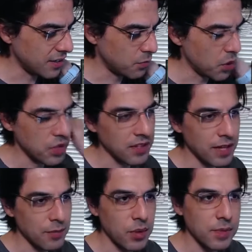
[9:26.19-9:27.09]
a broken
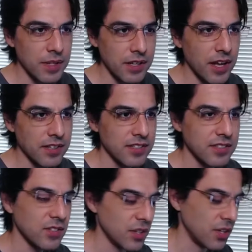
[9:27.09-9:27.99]
light bulb in the
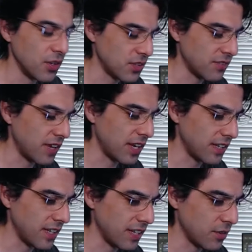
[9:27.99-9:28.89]
closet so he goes to find a,
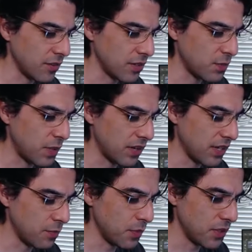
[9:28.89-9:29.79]
like a, a spare
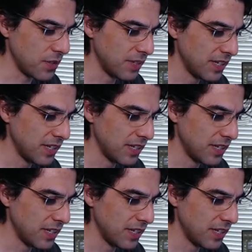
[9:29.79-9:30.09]
light bulb